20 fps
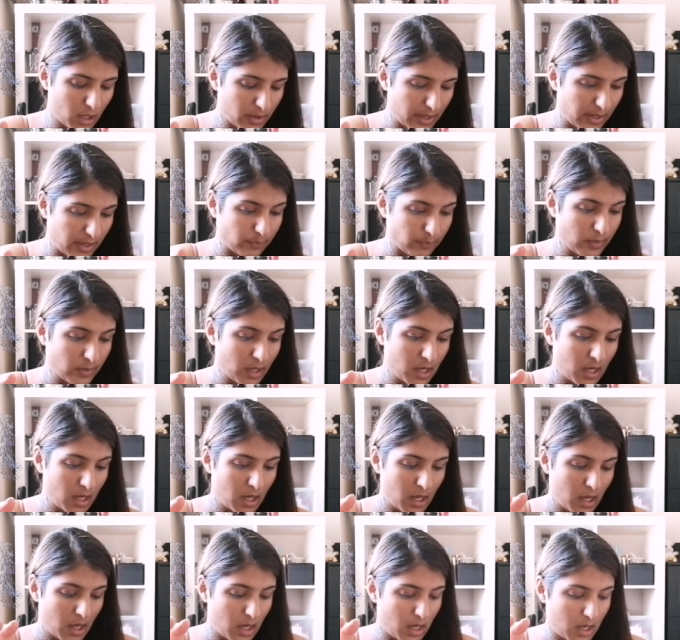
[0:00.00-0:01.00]
Okay,
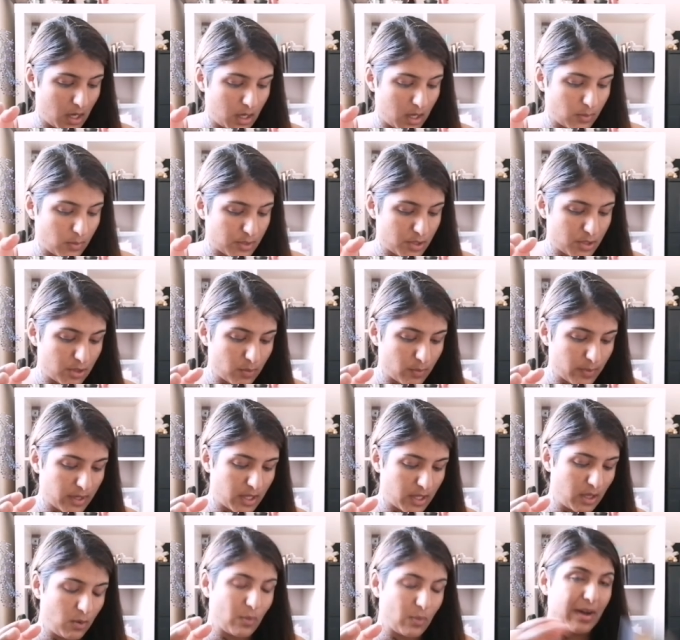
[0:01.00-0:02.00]
uh, what's not
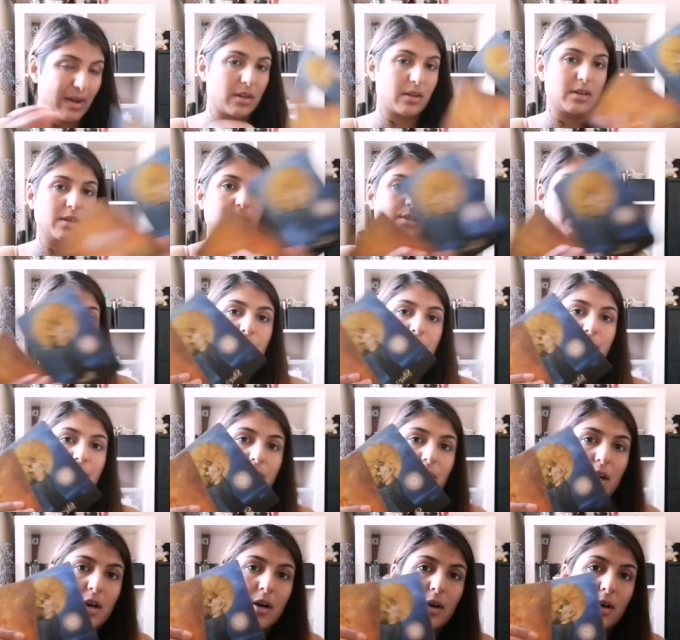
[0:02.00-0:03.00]
working well
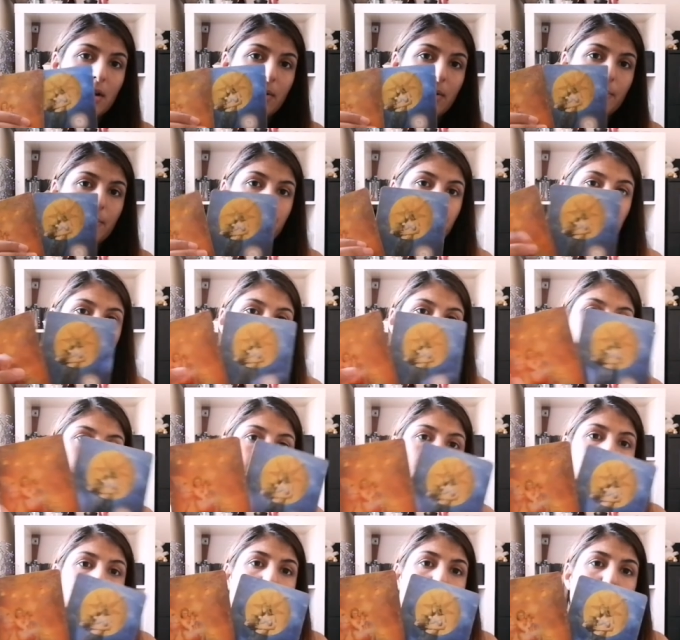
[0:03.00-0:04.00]
is um,
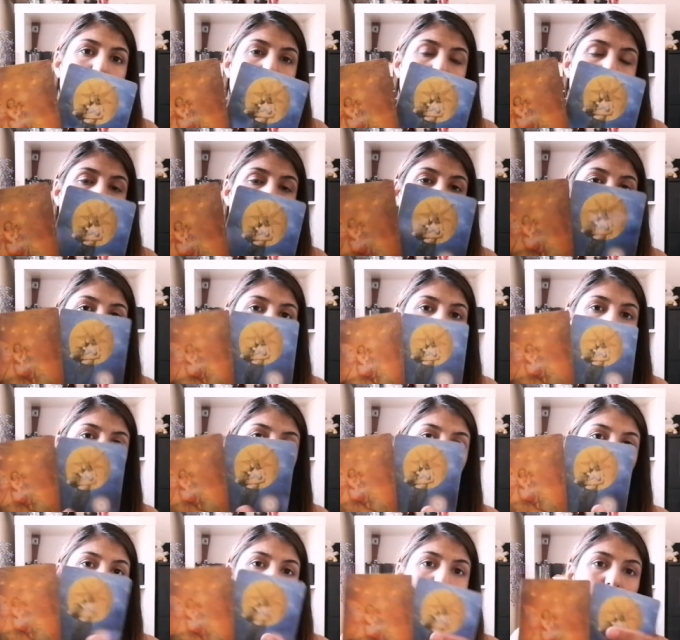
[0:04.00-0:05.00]

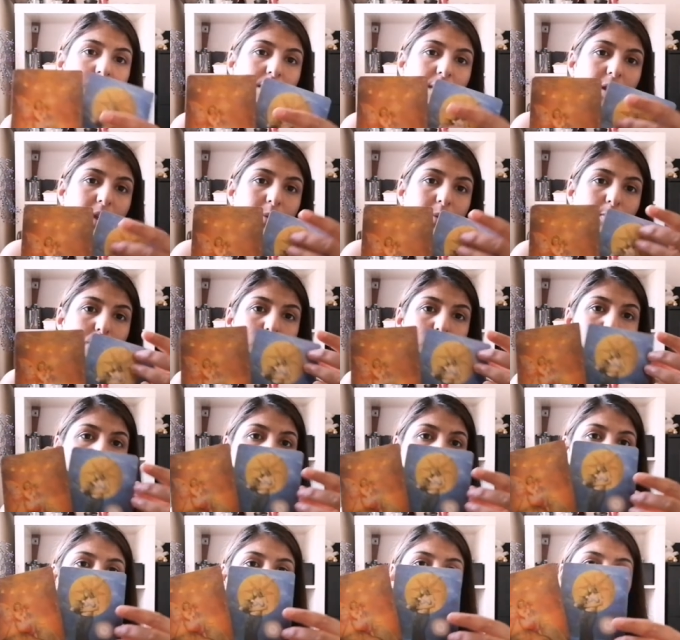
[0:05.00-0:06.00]
somebody is unable
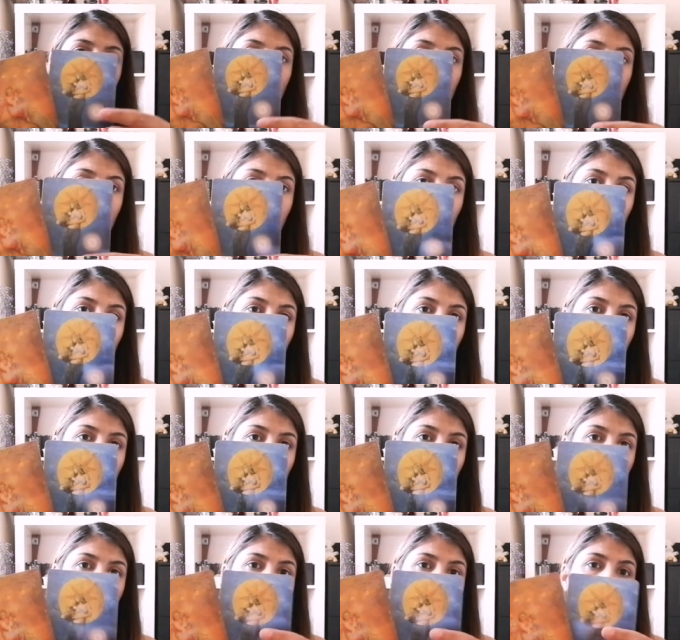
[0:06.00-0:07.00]
to heal,
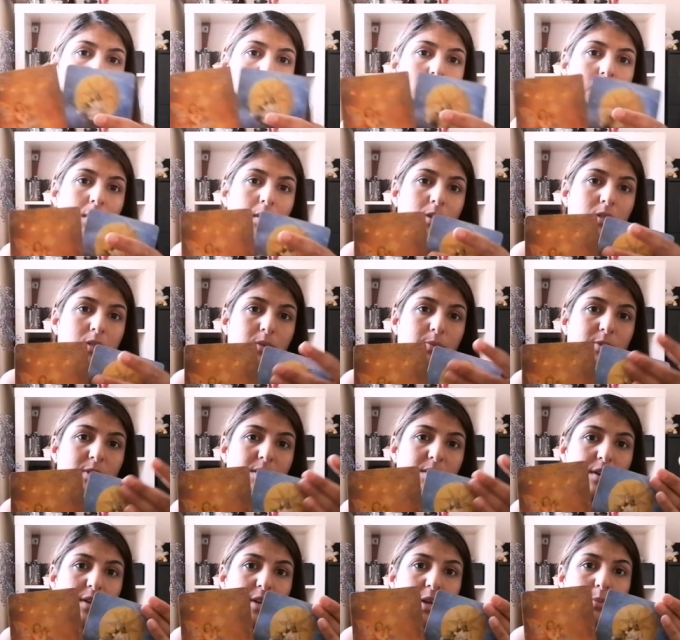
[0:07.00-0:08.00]

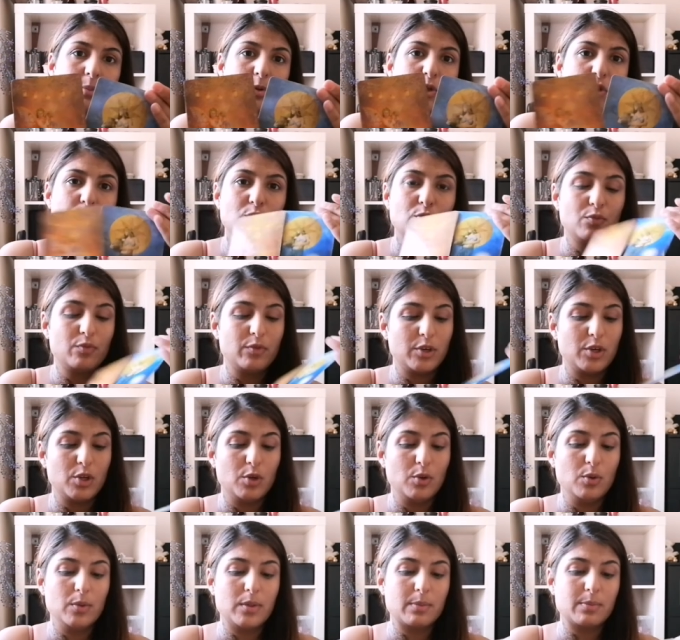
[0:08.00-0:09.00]
somebody's unable to
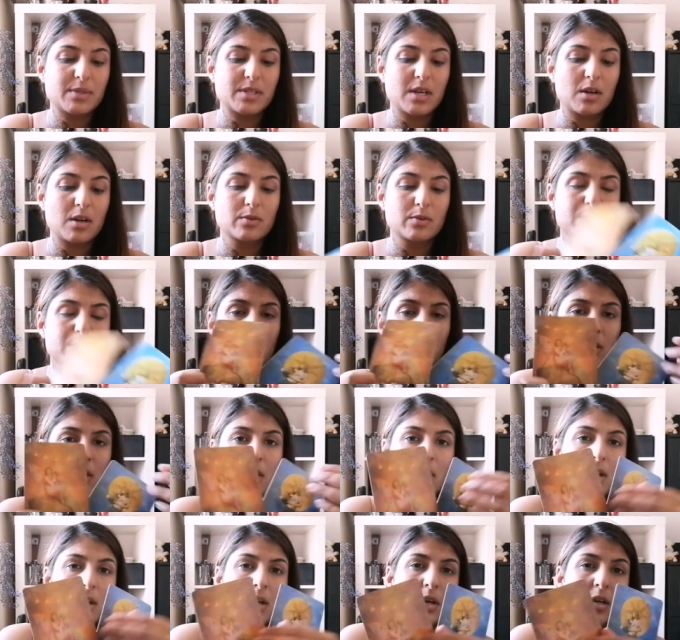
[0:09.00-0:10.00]
renew themselves,
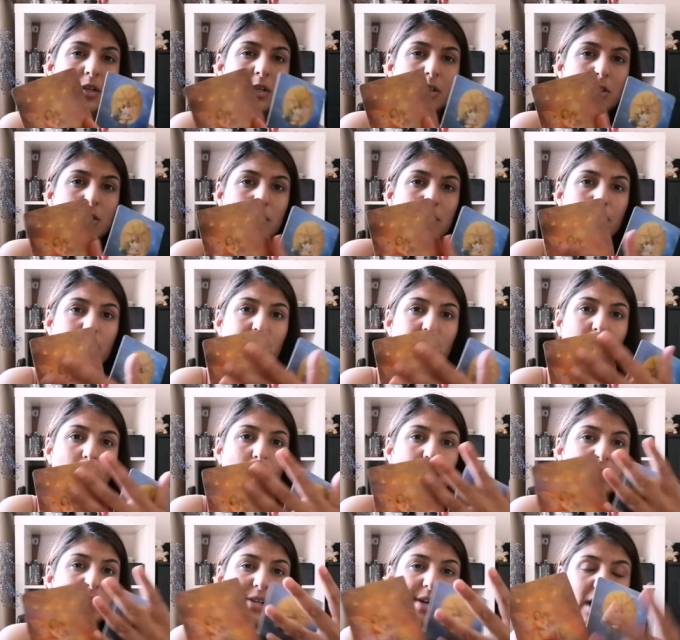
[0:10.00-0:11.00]
somebody
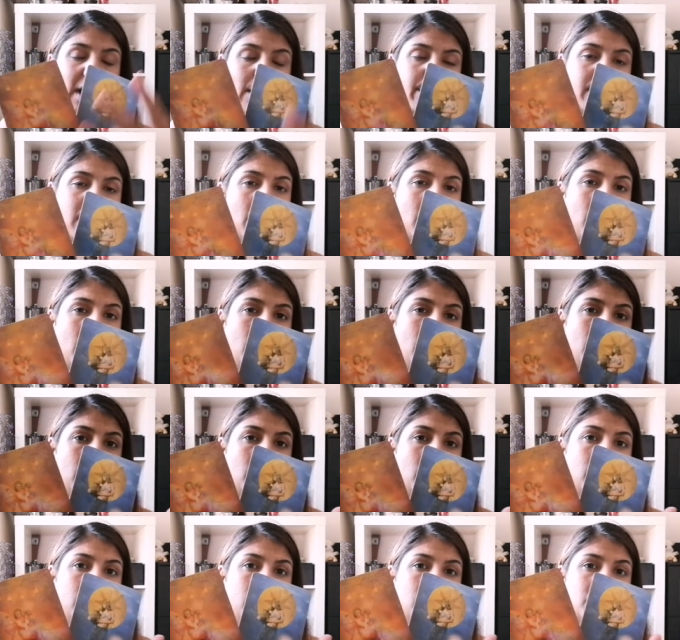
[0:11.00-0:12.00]
wanted a happy
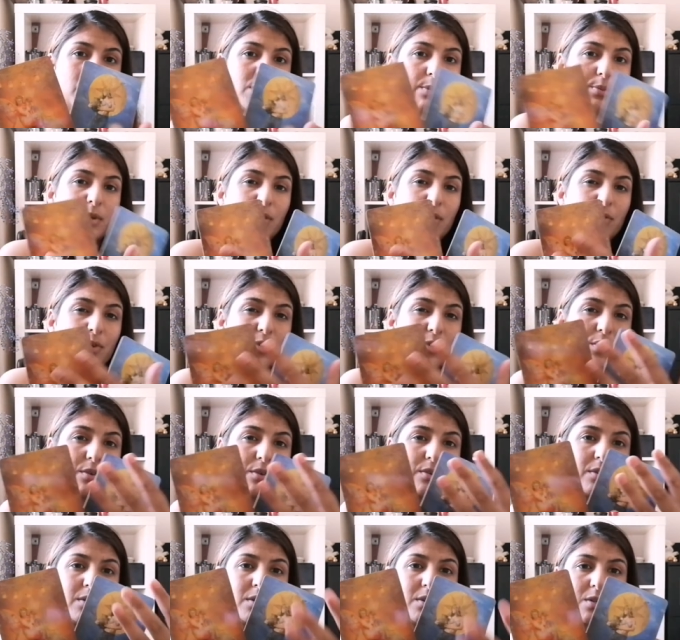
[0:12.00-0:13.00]
home, somebody
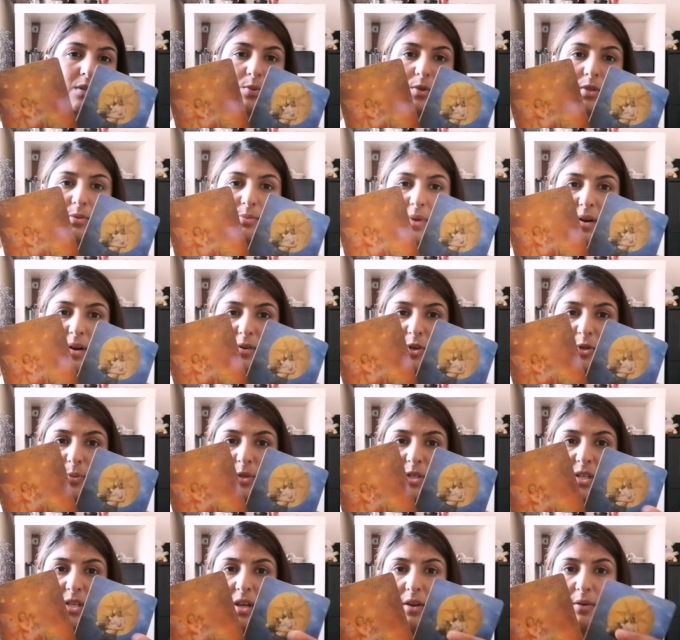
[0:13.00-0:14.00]
thought this was marriage
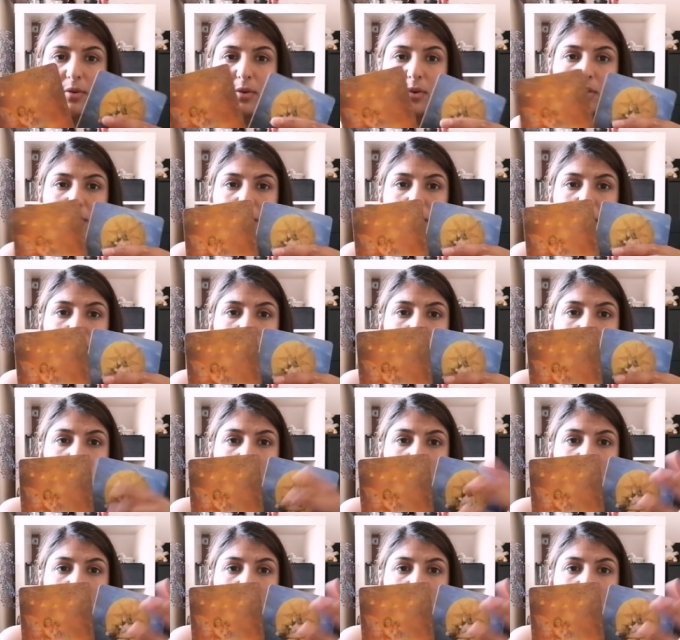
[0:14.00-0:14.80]
material, you know,